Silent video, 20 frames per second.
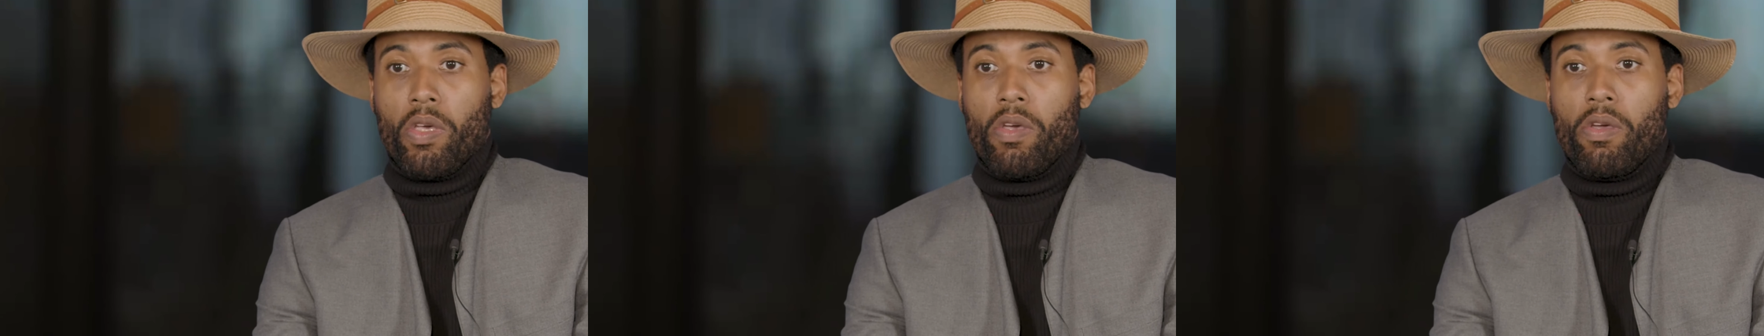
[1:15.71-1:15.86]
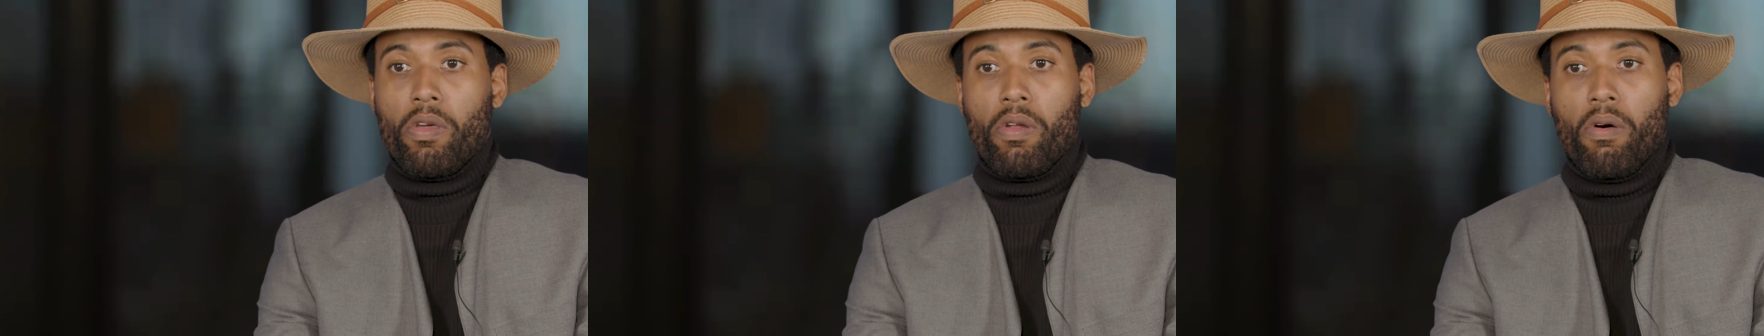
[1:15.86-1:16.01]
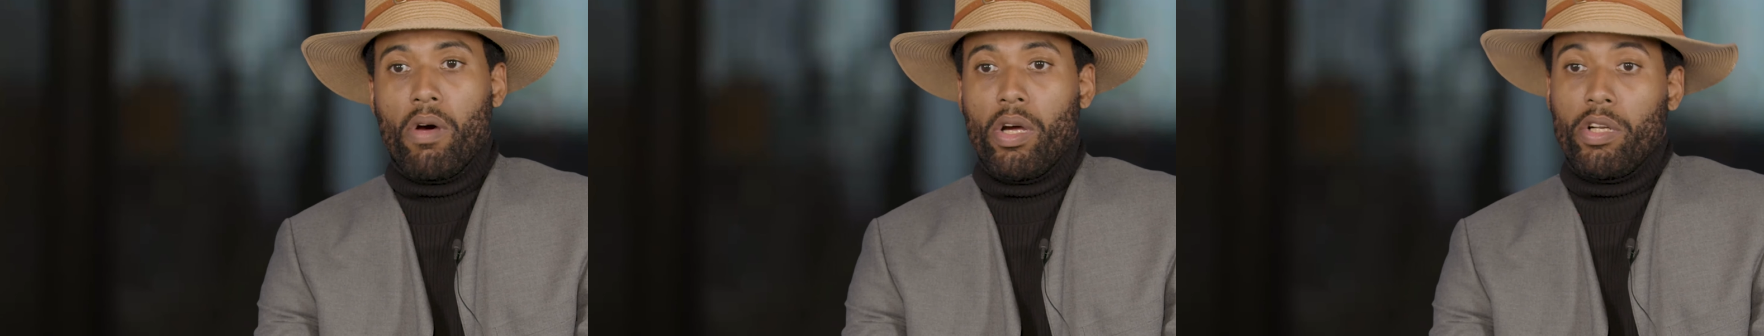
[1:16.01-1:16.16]

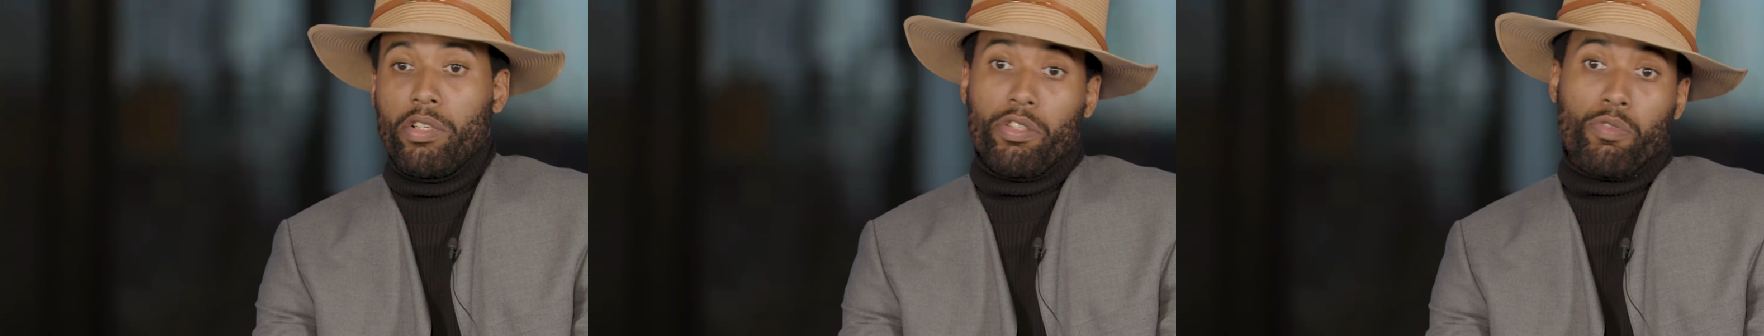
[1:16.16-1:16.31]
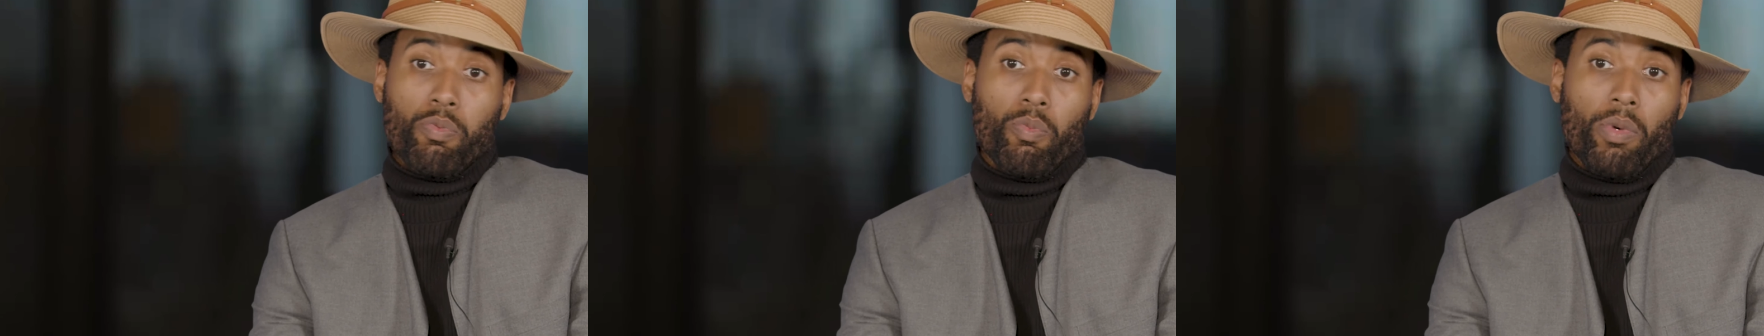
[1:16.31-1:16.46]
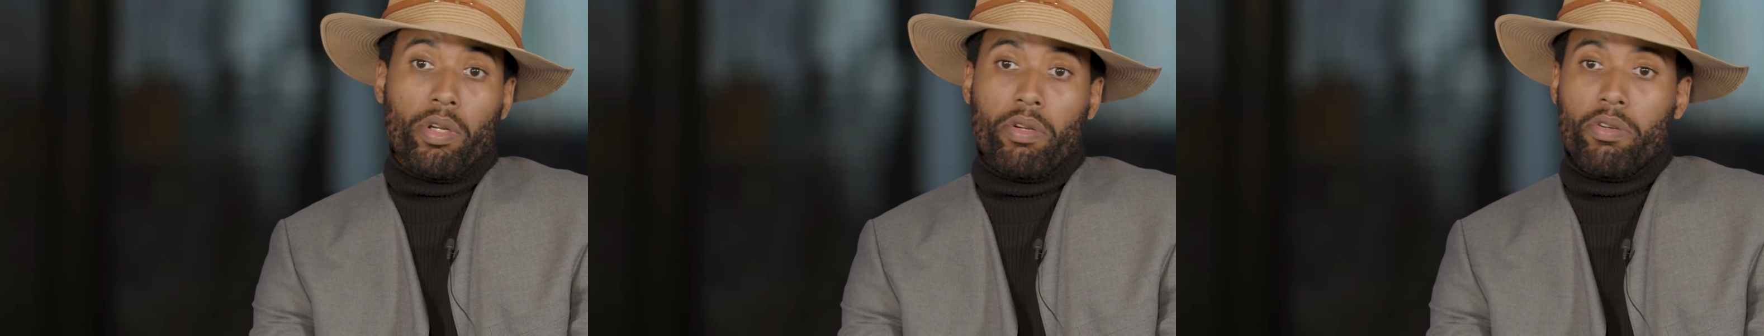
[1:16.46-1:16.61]
you know, I
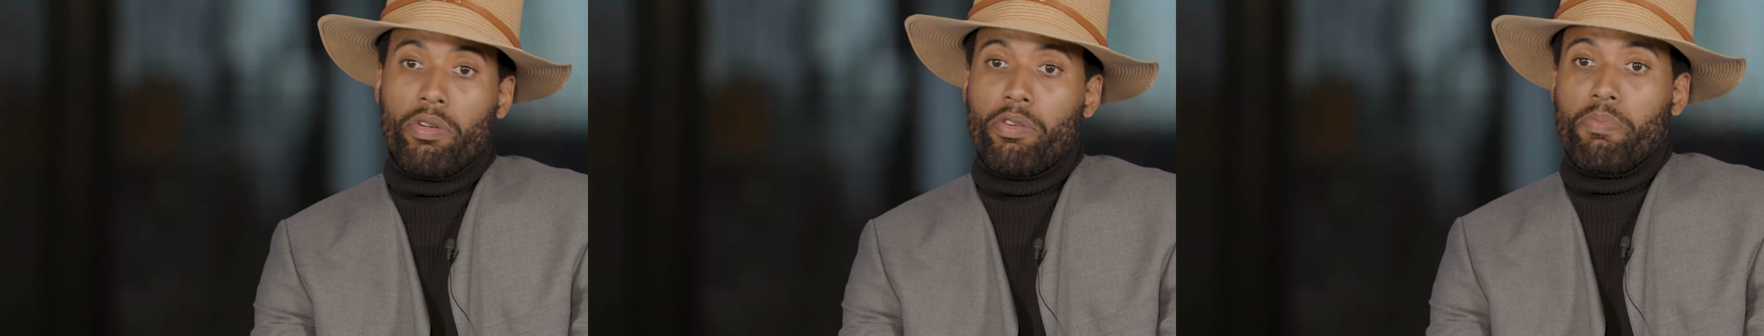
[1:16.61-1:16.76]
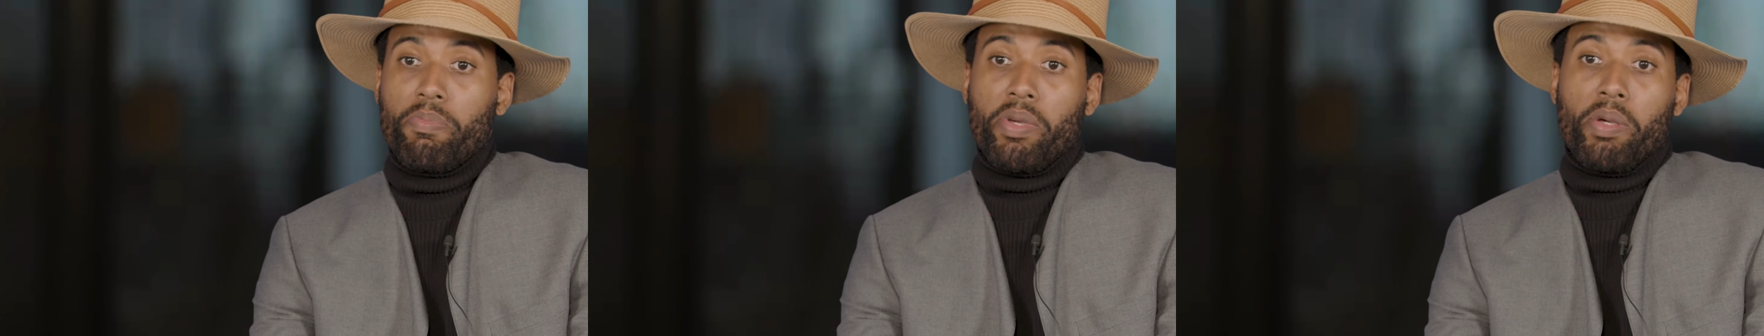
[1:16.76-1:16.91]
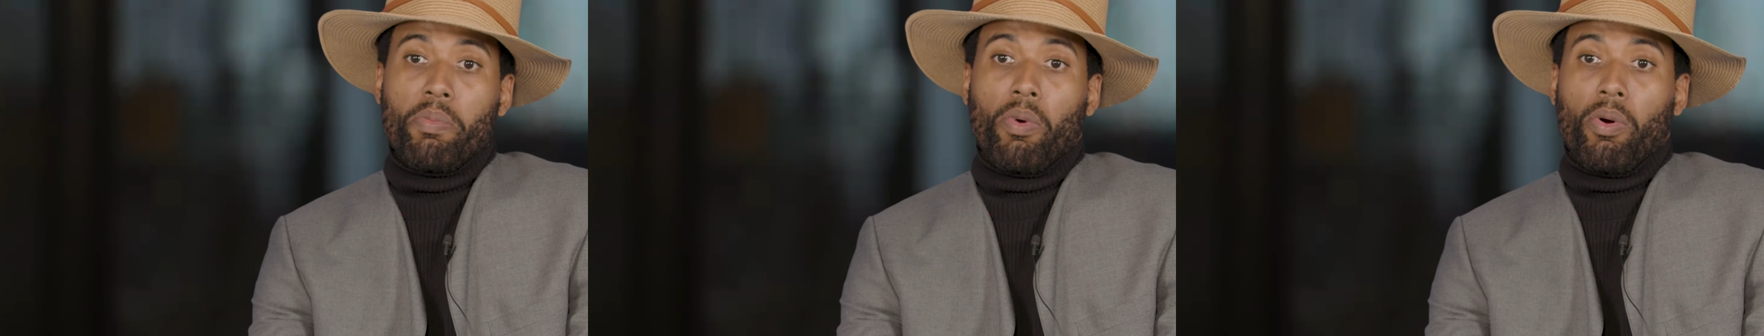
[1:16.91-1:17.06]
just wanted her to
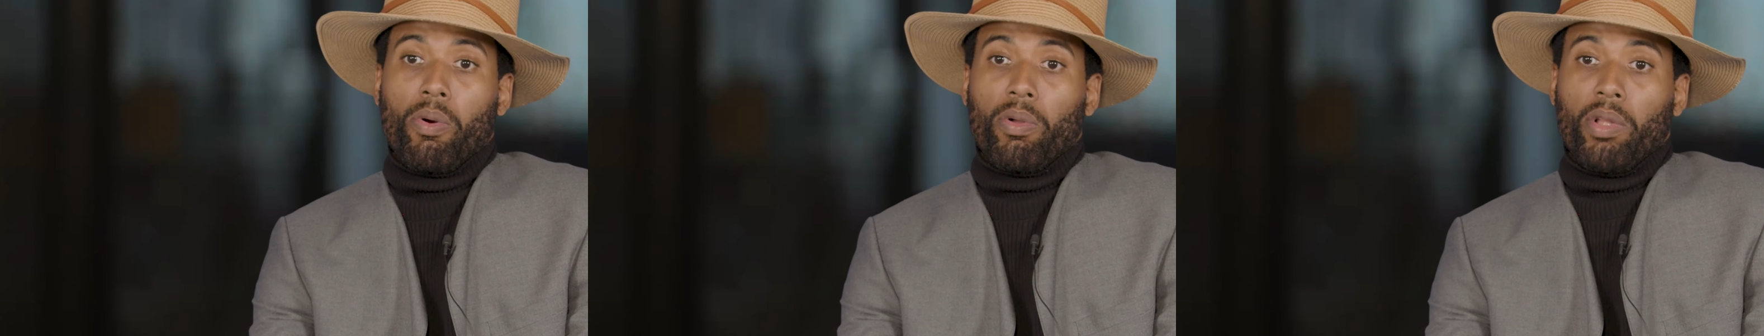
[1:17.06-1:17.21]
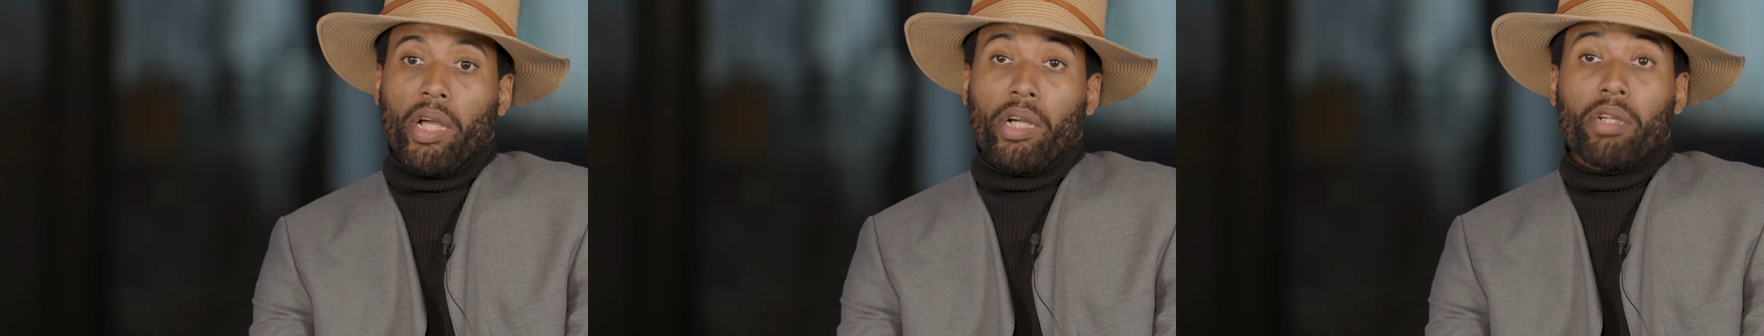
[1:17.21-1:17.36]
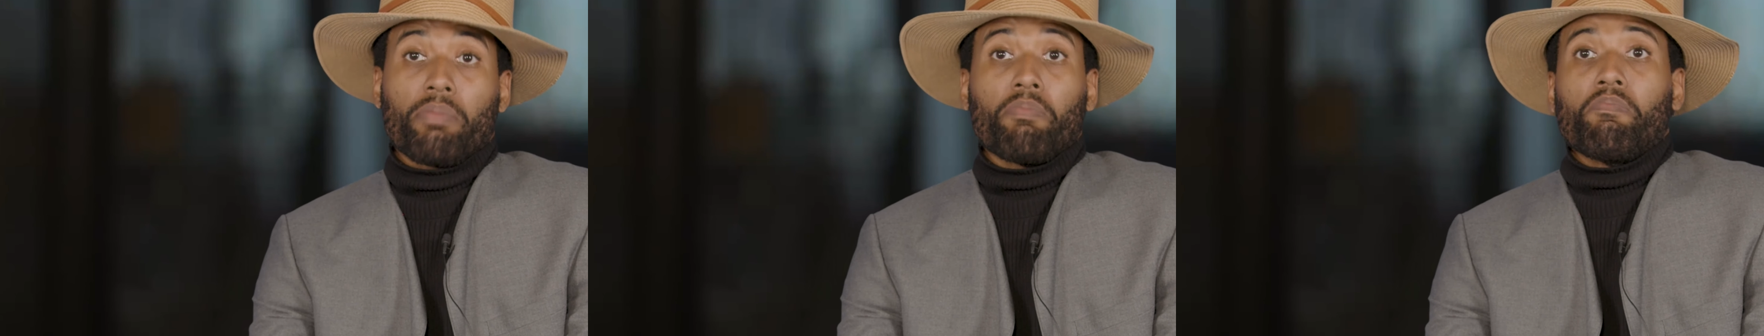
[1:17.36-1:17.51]
be more
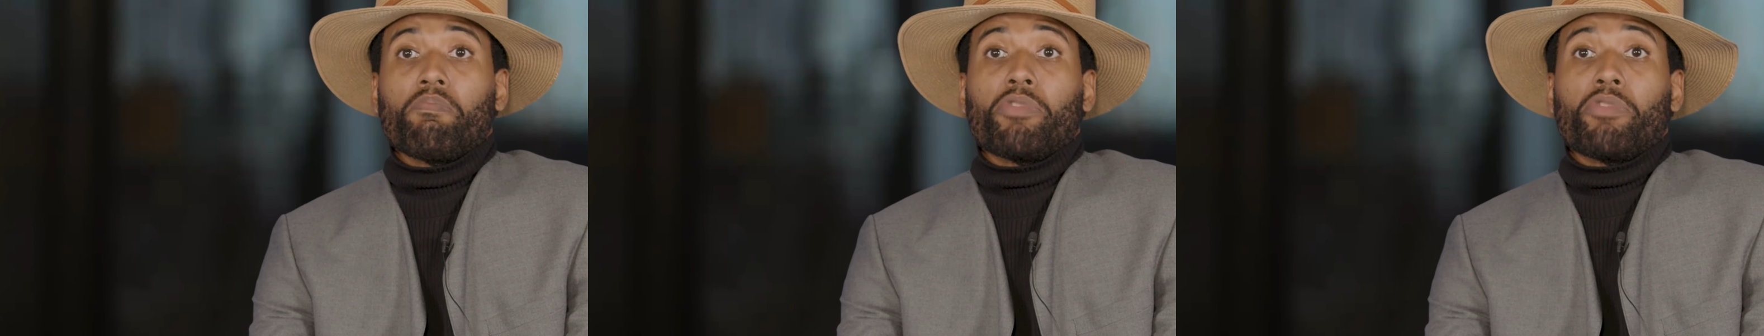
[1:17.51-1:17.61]
like